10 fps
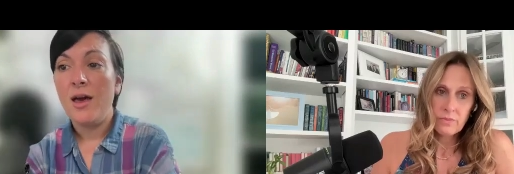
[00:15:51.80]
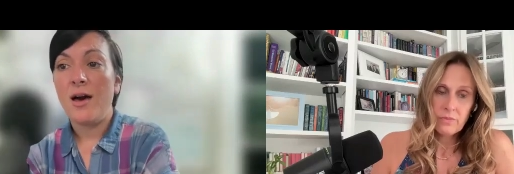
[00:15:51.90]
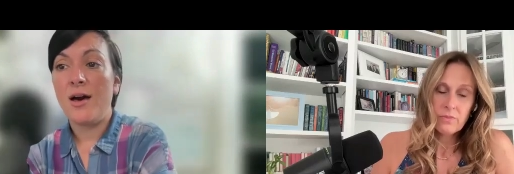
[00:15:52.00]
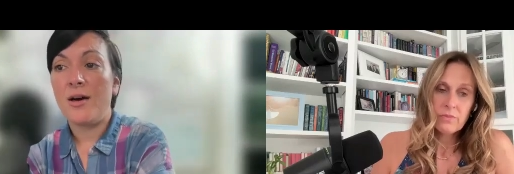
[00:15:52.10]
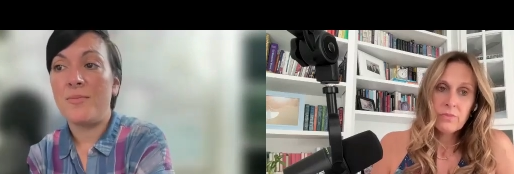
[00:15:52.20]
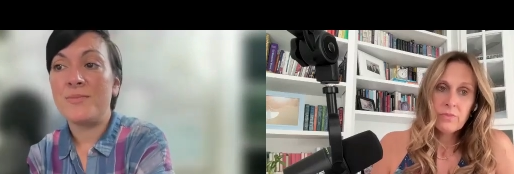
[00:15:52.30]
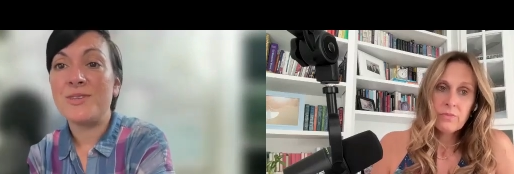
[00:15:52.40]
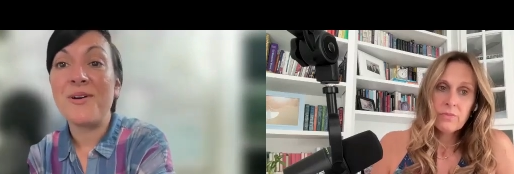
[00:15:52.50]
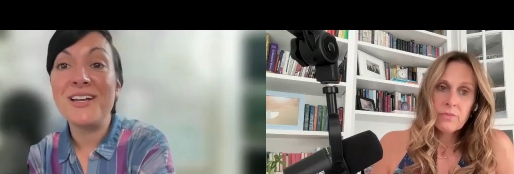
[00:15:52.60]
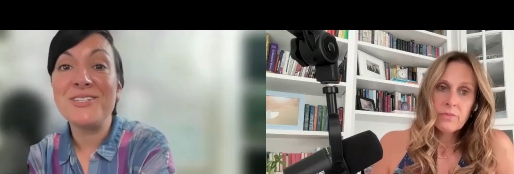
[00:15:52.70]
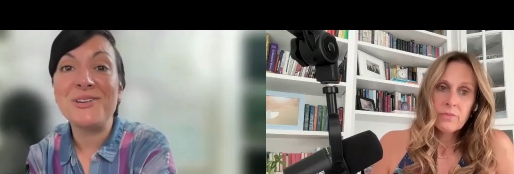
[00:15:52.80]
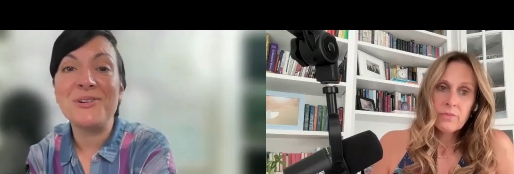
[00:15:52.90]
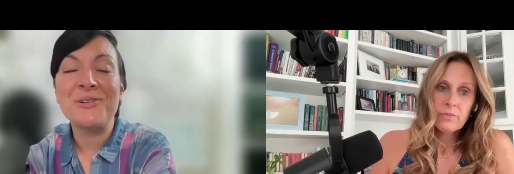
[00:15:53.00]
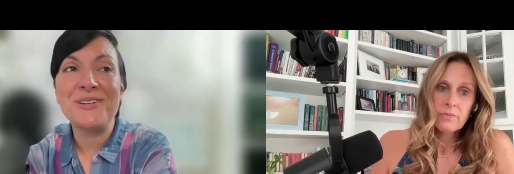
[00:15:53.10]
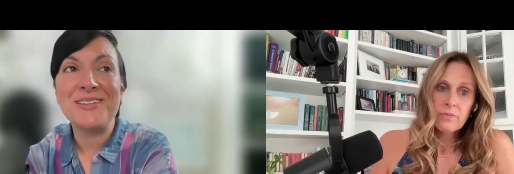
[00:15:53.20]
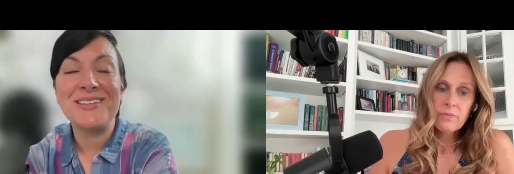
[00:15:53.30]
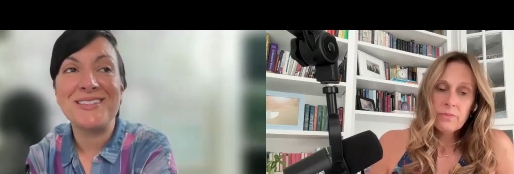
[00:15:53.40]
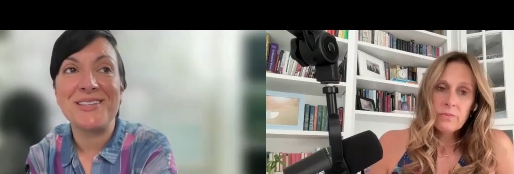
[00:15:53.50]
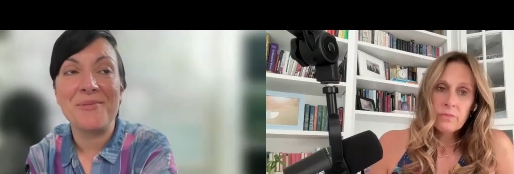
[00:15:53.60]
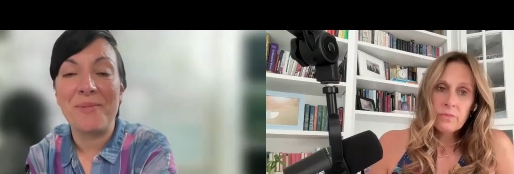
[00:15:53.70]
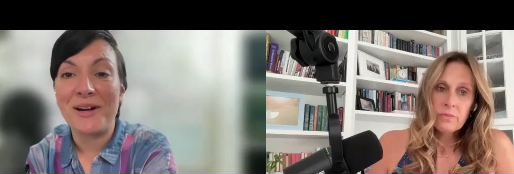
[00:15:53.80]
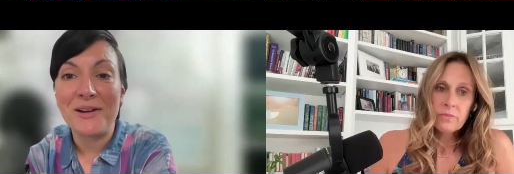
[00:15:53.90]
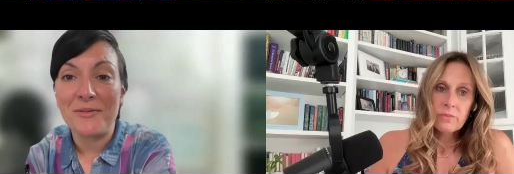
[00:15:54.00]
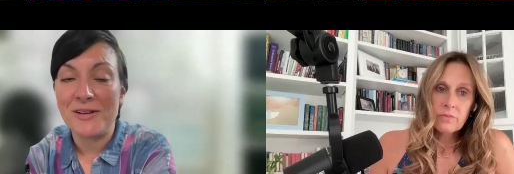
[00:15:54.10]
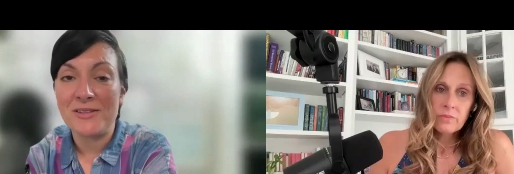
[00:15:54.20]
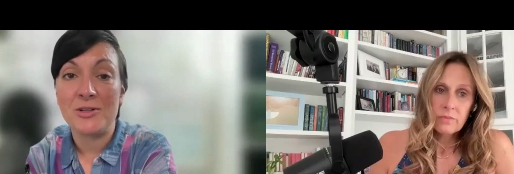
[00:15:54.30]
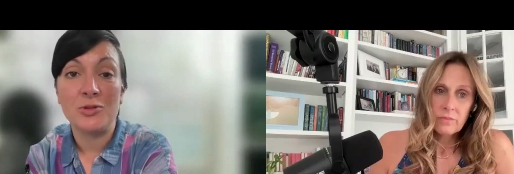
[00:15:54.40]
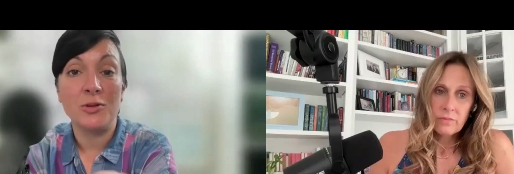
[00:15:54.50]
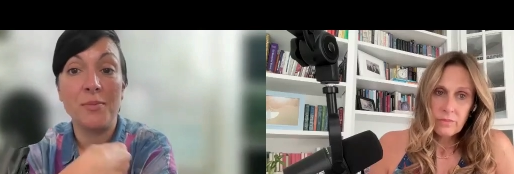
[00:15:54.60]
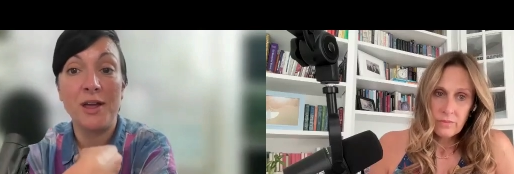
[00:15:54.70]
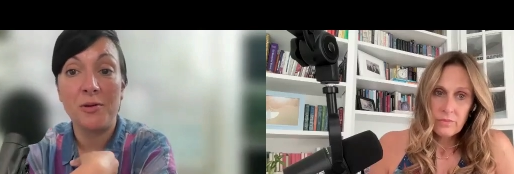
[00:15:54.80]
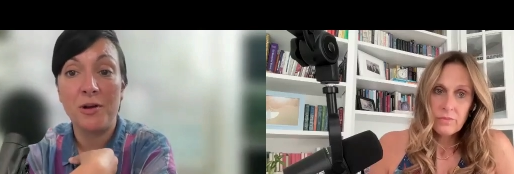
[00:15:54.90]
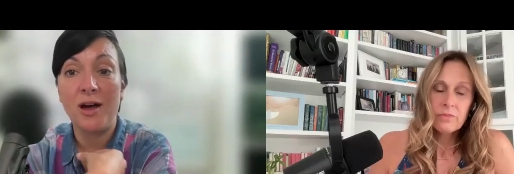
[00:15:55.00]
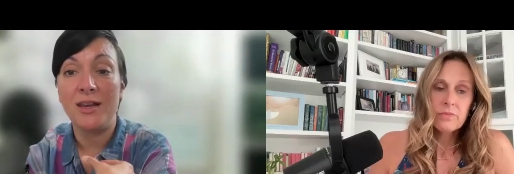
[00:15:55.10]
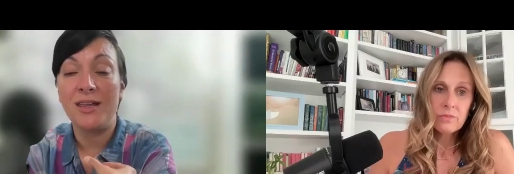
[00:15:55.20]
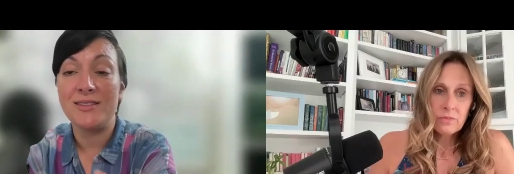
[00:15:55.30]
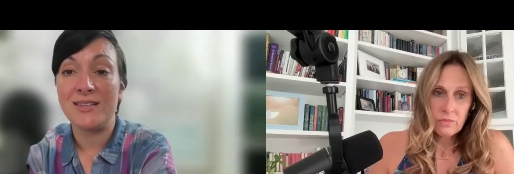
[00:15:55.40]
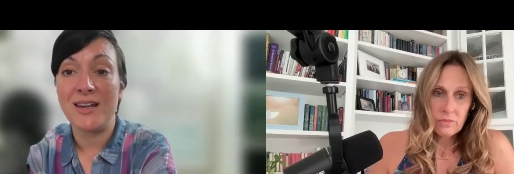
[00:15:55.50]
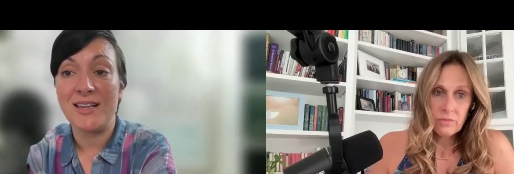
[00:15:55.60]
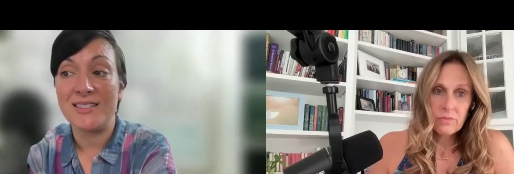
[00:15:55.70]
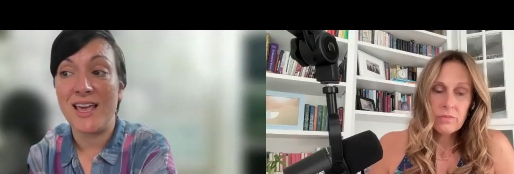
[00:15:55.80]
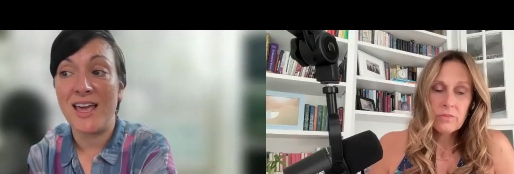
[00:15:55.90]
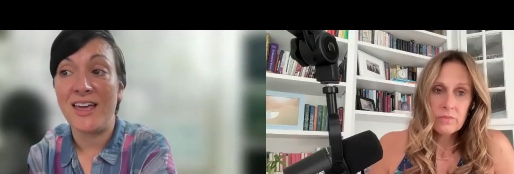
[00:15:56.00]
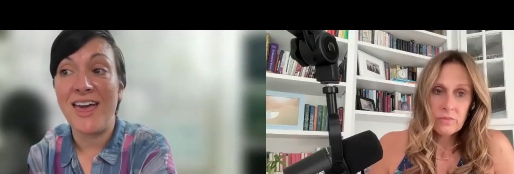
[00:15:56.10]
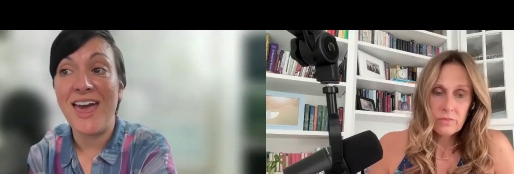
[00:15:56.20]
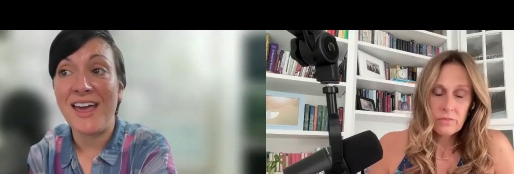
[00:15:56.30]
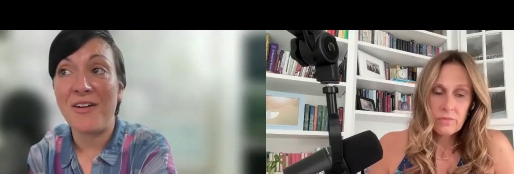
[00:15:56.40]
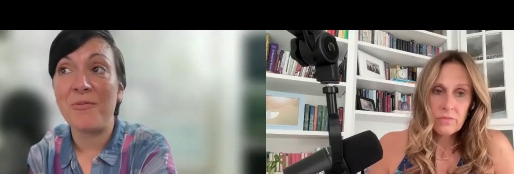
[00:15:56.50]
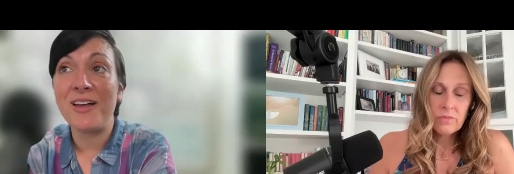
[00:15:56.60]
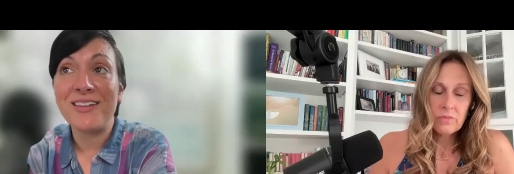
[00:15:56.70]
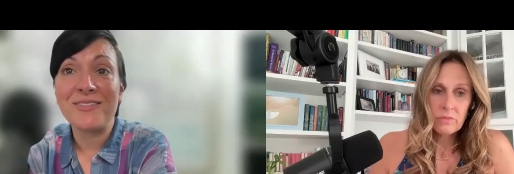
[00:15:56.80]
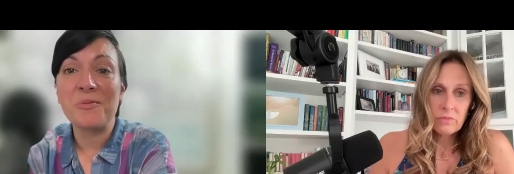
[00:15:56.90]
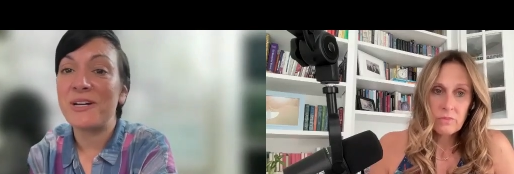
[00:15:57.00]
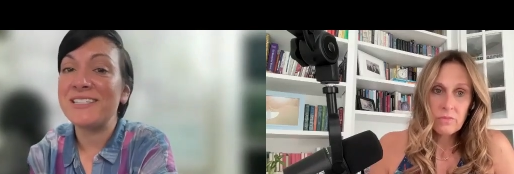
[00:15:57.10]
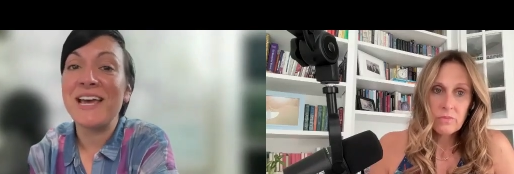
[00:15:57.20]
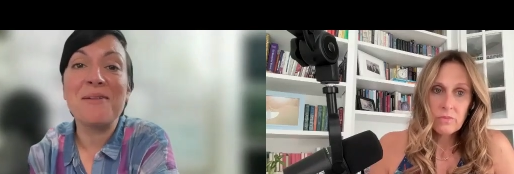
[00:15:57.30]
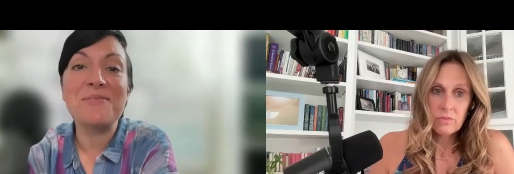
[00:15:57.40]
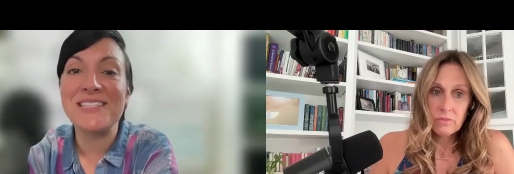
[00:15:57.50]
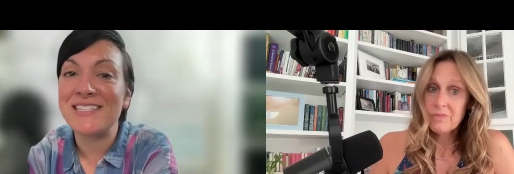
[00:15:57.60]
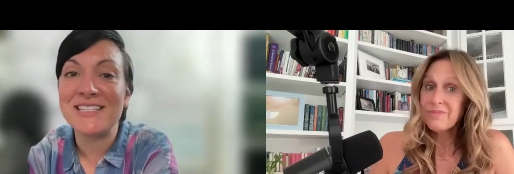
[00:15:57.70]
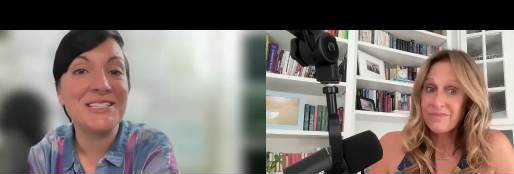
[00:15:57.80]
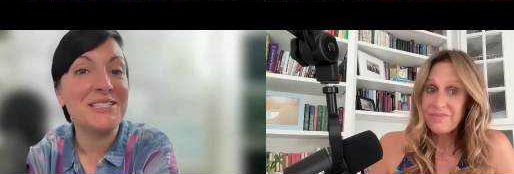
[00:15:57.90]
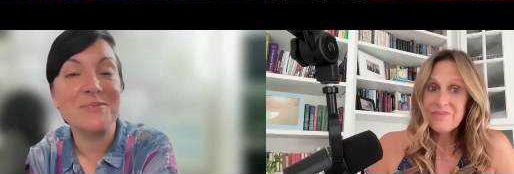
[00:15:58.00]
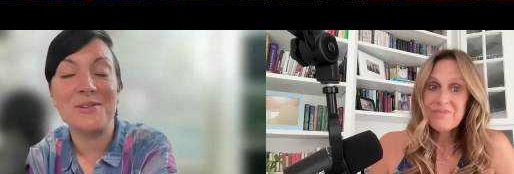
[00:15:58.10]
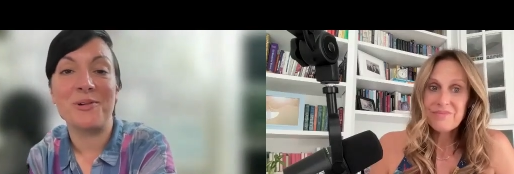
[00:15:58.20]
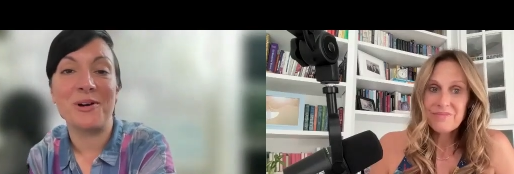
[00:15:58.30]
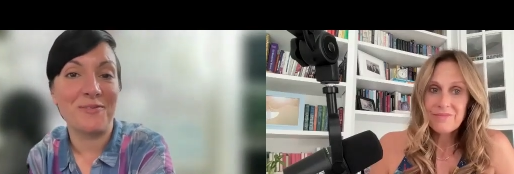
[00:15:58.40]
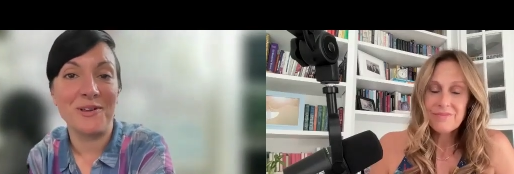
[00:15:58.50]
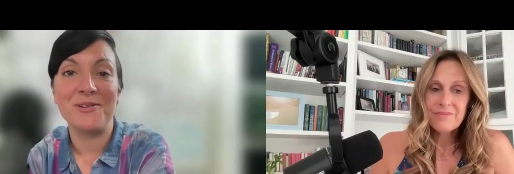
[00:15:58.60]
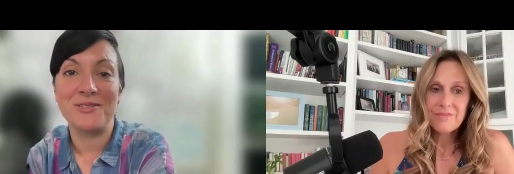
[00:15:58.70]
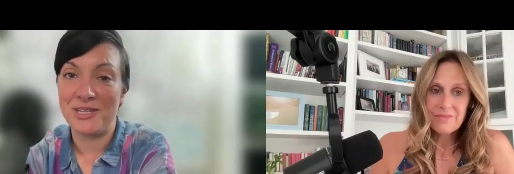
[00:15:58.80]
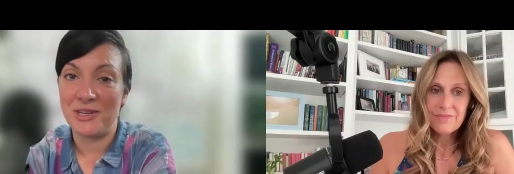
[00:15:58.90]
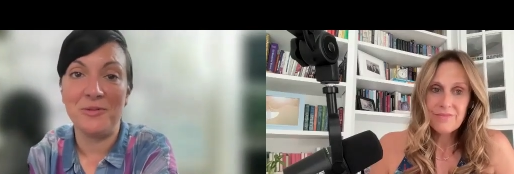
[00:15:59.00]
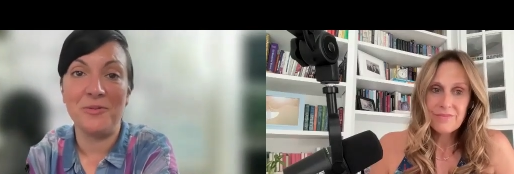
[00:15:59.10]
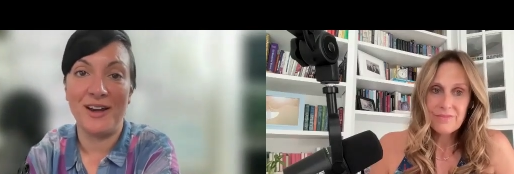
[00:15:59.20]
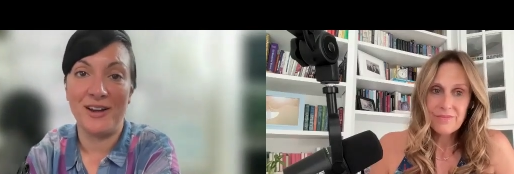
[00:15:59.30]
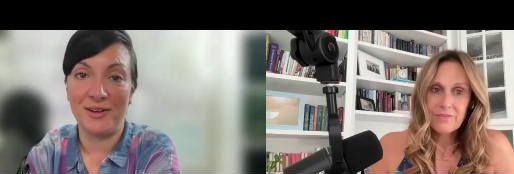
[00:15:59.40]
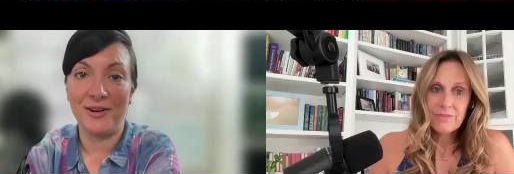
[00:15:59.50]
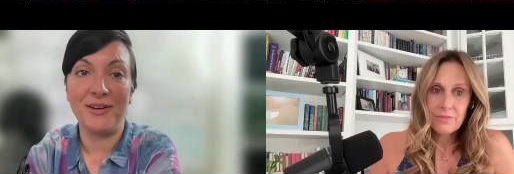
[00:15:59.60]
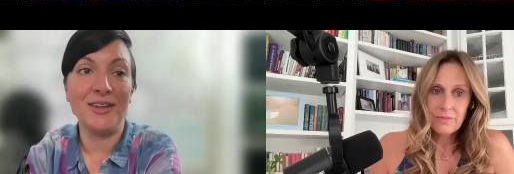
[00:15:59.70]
Speaker 1: Um, so I do some market research with my own audience and I say, hey, what what types of systems and workflows do you want to learn?